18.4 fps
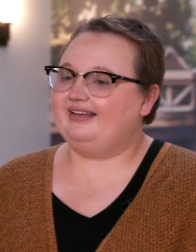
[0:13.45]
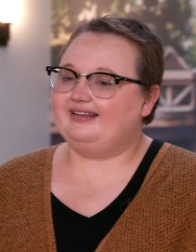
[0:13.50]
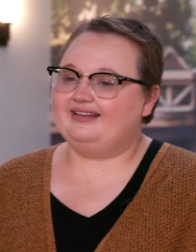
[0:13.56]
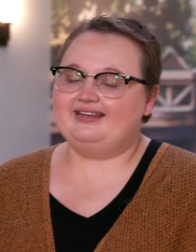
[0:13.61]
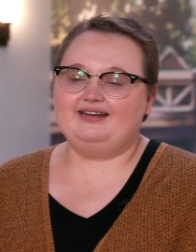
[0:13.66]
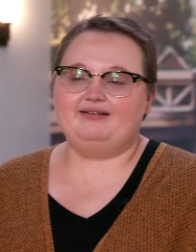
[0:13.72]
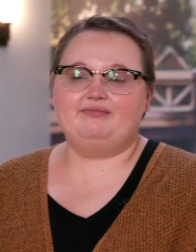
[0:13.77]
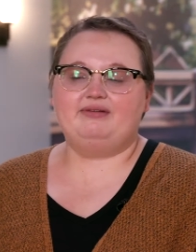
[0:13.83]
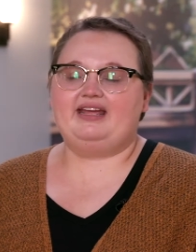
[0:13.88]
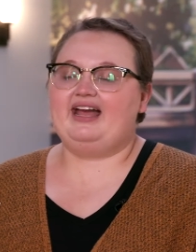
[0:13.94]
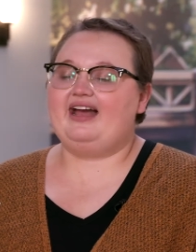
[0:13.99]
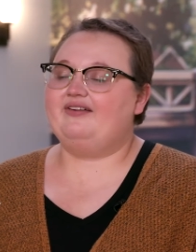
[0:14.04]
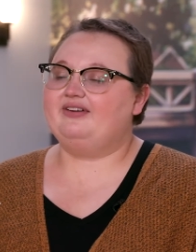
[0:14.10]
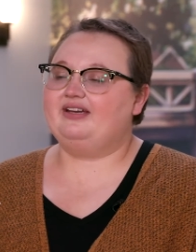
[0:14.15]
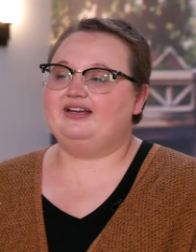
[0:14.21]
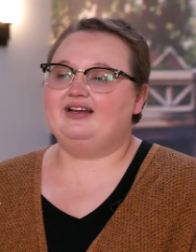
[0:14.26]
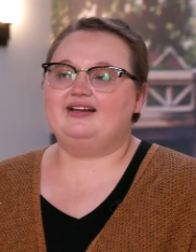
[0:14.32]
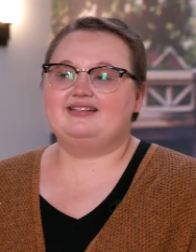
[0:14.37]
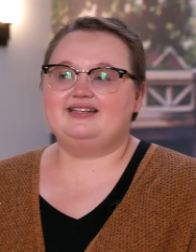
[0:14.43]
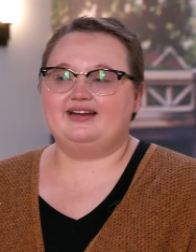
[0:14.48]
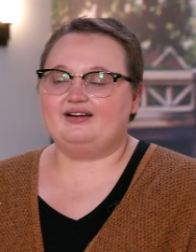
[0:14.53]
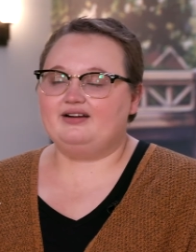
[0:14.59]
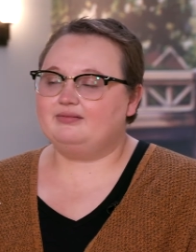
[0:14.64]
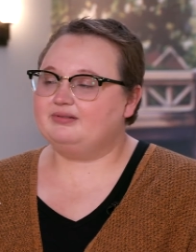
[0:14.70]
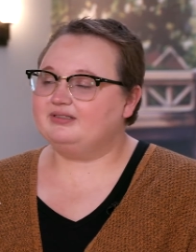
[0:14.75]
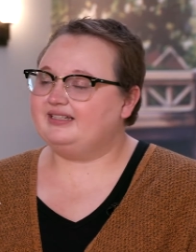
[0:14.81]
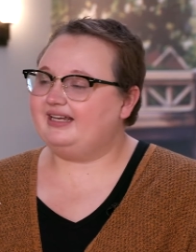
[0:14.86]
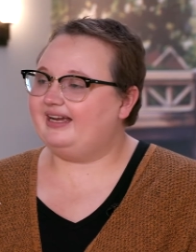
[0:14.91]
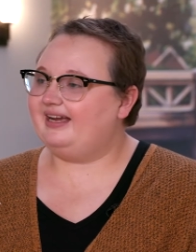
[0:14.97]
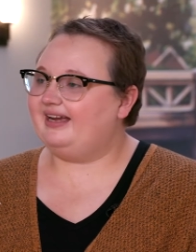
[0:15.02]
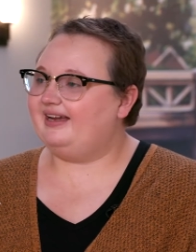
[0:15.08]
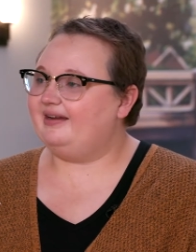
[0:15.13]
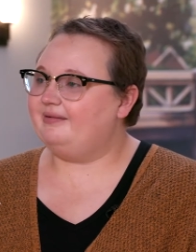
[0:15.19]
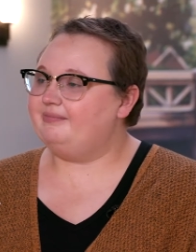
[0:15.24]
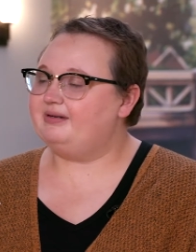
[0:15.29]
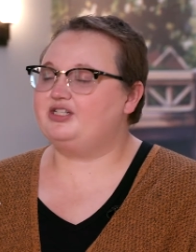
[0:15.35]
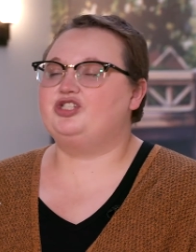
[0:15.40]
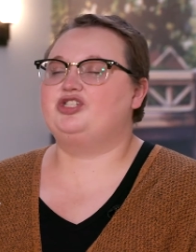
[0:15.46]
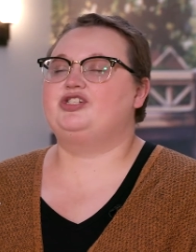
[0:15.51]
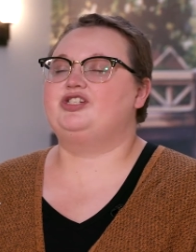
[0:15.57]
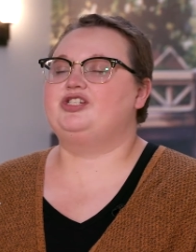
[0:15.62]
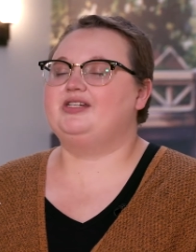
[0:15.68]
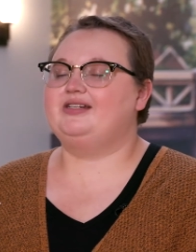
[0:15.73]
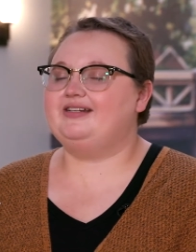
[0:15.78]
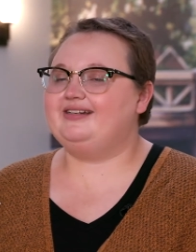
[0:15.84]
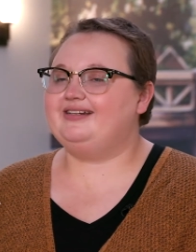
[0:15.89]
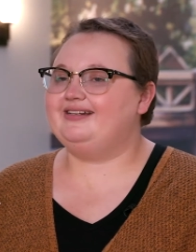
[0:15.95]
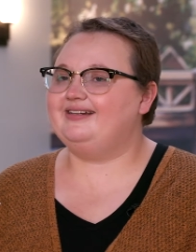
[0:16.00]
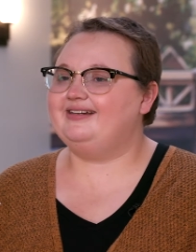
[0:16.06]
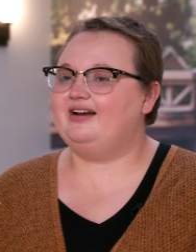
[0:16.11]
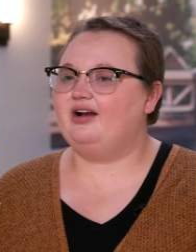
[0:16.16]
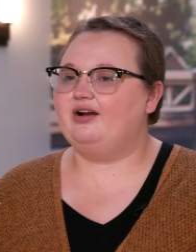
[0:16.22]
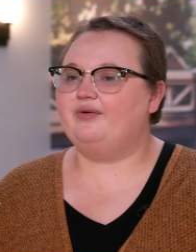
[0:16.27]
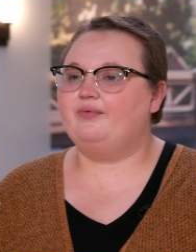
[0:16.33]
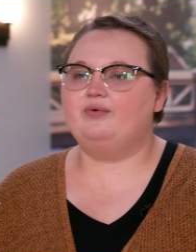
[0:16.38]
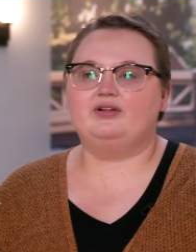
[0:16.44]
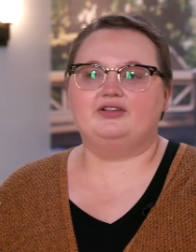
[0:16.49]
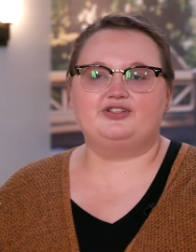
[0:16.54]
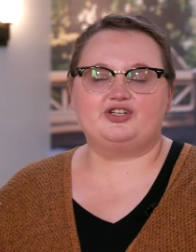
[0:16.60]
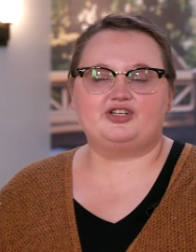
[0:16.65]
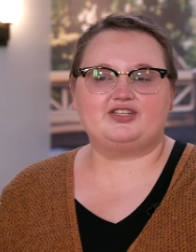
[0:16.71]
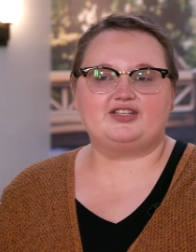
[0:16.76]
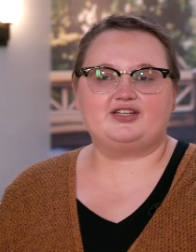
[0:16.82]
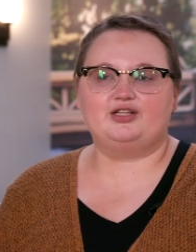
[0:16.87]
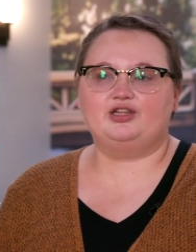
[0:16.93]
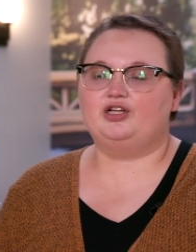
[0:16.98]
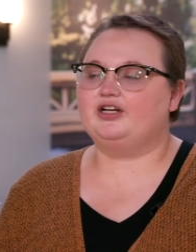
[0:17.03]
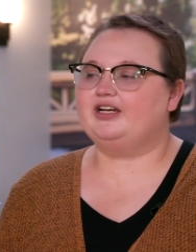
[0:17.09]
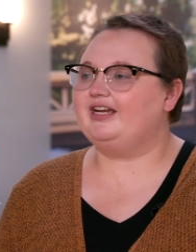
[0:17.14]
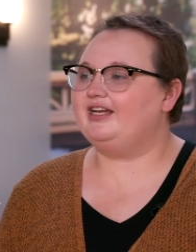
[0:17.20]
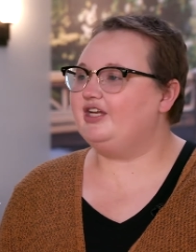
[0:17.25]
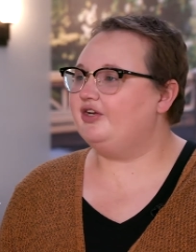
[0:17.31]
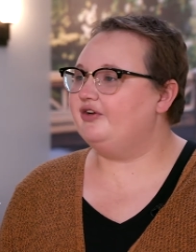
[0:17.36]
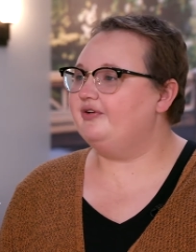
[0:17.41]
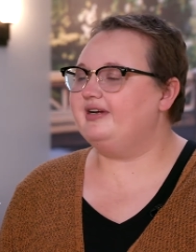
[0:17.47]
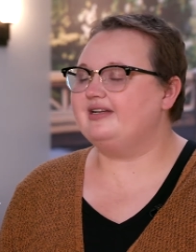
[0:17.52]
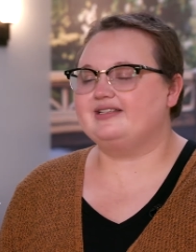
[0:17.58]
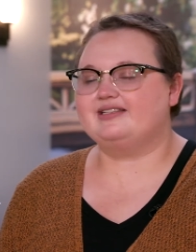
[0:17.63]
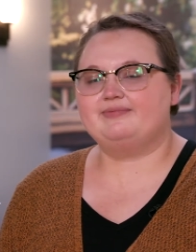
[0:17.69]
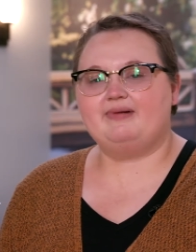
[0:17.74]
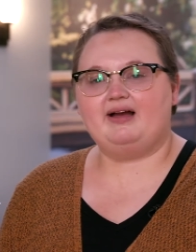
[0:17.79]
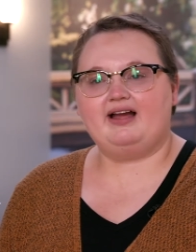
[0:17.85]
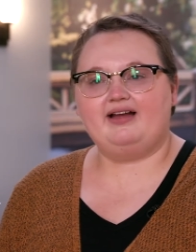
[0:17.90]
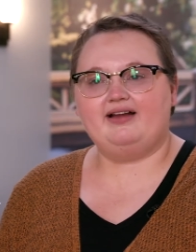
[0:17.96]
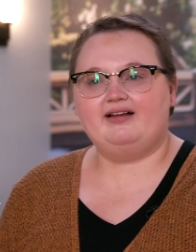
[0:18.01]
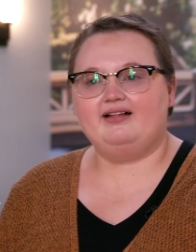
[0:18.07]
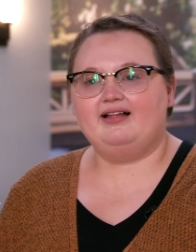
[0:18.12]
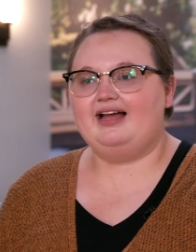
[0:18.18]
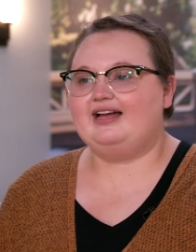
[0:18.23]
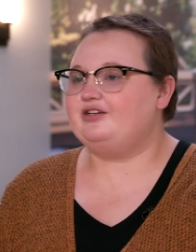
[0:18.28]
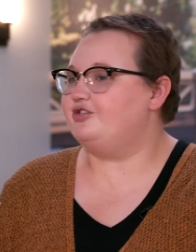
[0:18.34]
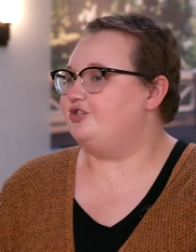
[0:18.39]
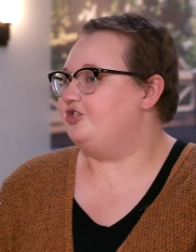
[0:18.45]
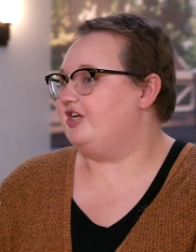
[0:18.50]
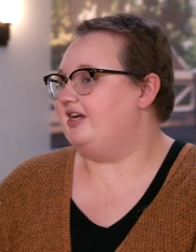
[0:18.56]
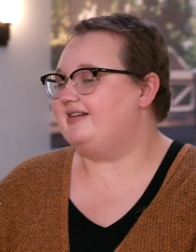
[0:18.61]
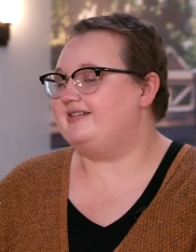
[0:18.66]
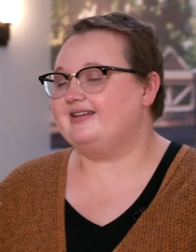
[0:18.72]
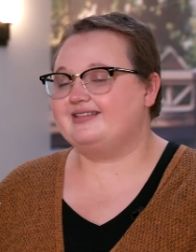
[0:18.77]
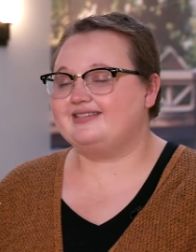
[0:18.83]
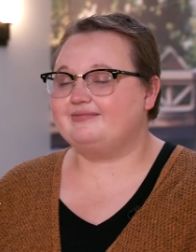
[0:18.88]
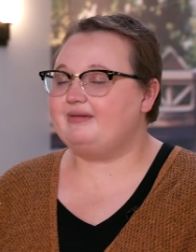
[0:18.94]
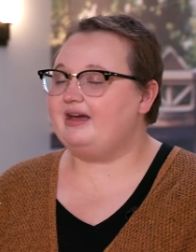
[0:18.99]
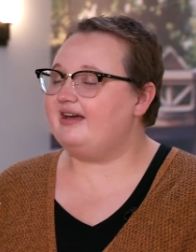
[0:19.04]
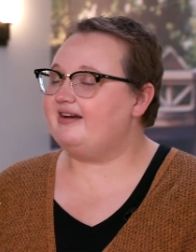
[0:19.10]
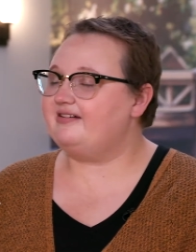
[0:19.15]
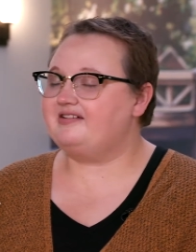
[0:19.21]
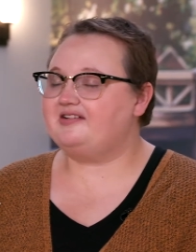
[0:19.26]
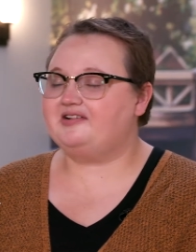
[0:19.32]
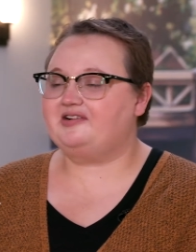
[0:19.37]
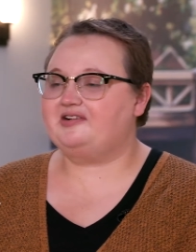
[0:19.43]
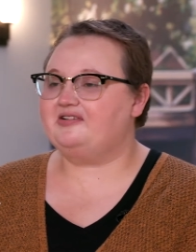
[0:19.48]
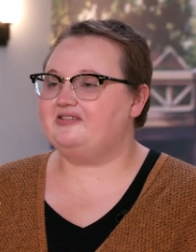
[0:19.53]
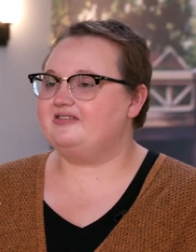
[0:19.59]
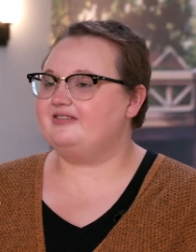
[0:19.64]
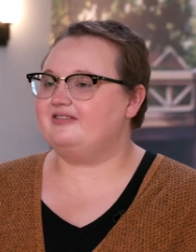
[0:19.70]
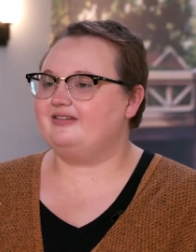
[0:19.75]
can be having a terrible day, but she will just look at you and smile, and it doesn't matter to her.